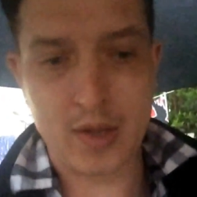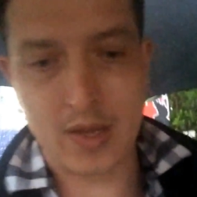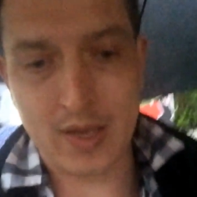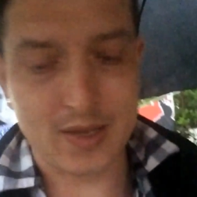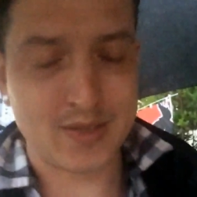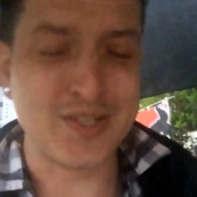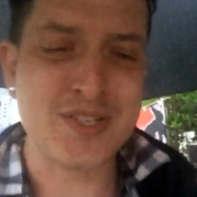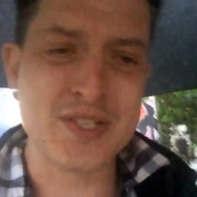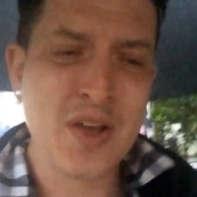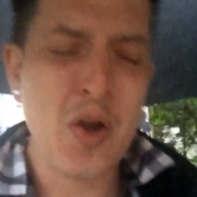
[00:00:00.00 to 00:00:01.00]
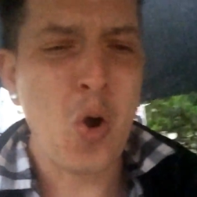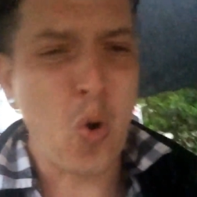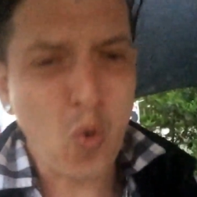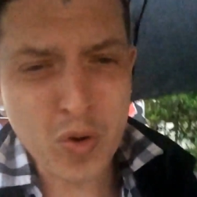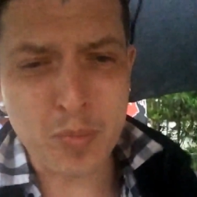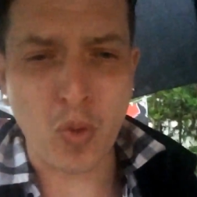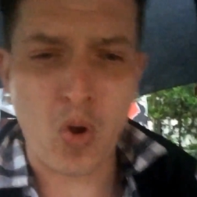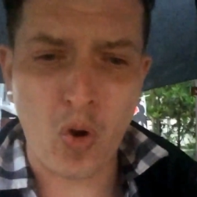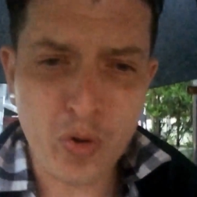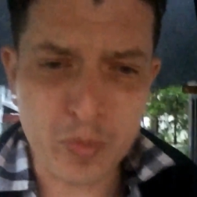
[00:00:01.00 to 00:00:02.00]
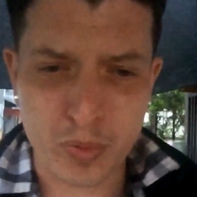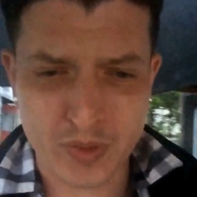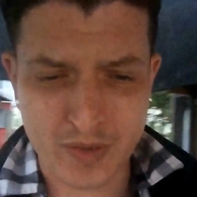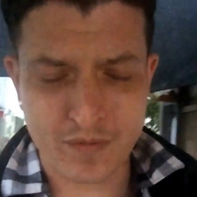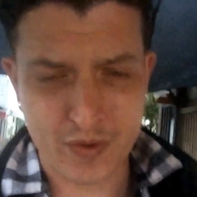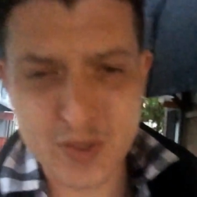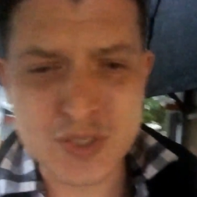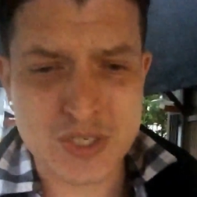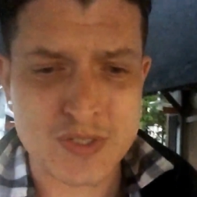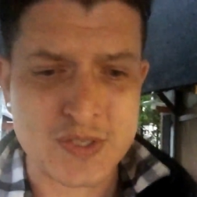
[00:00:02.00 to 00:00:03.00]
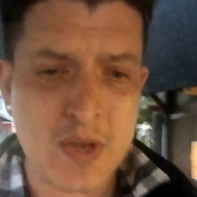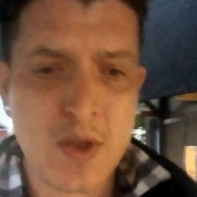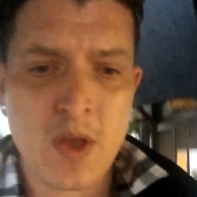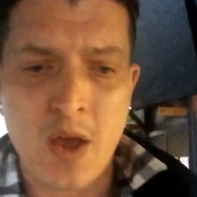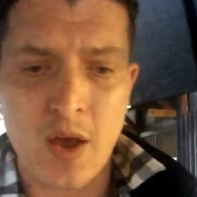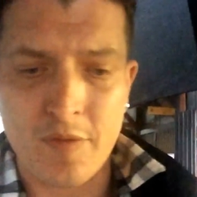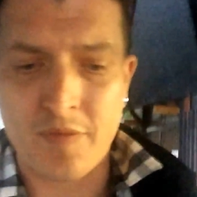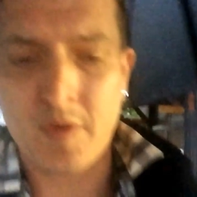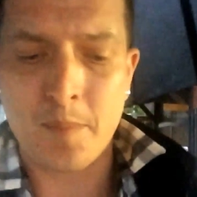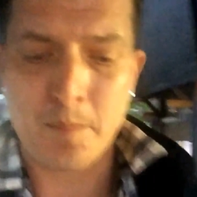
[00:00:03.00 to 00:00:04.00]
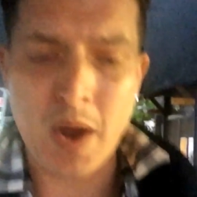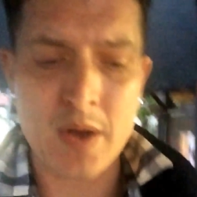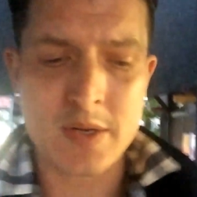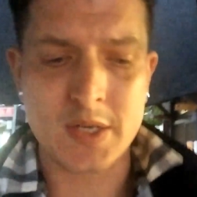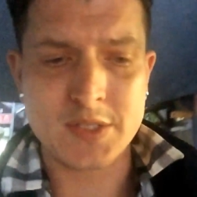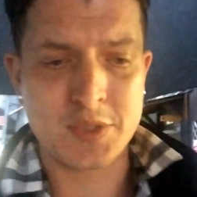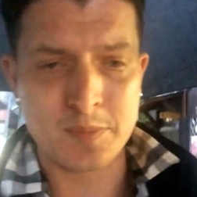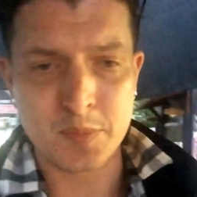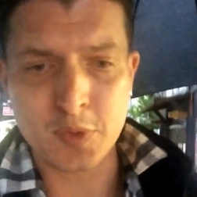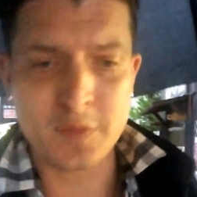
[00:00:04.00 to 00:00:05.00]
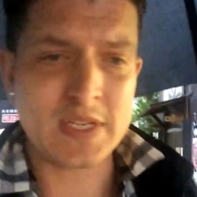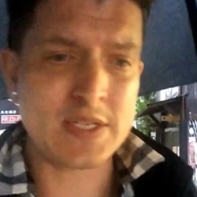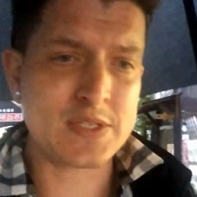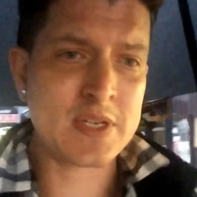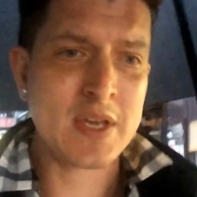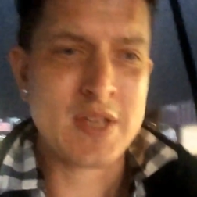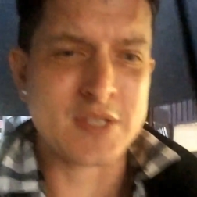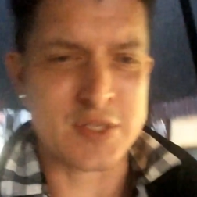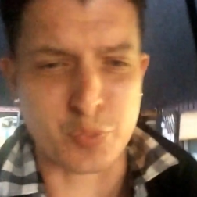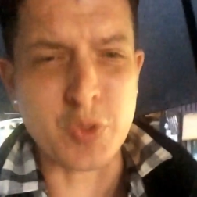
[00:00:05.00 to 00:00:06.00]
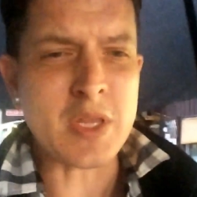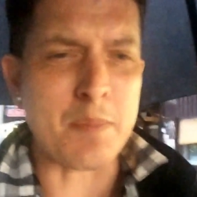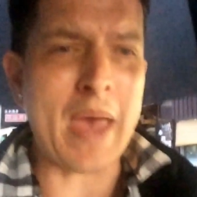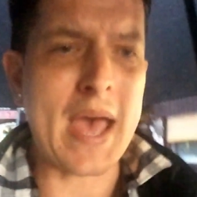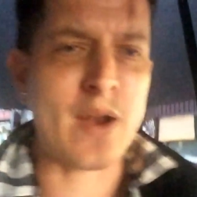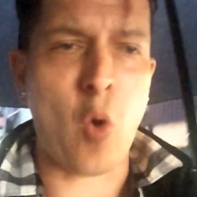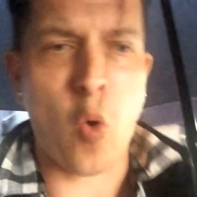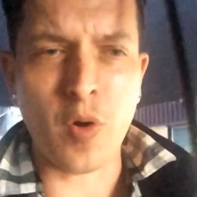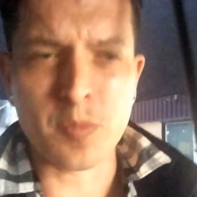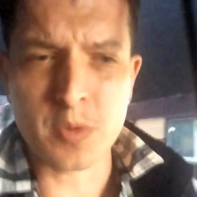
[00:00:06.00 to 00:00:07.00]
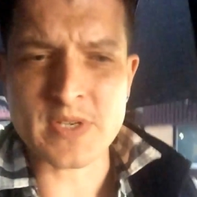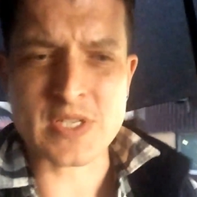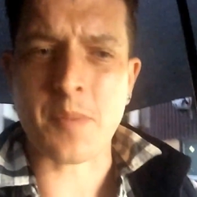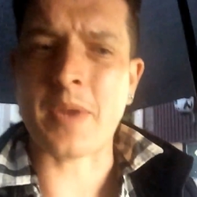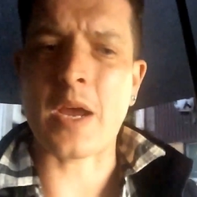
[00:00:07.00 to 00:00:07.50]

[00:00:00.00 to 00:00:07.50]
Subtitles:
and just horrible, horrible conversions of manga to movies. Just really bad horror movies coming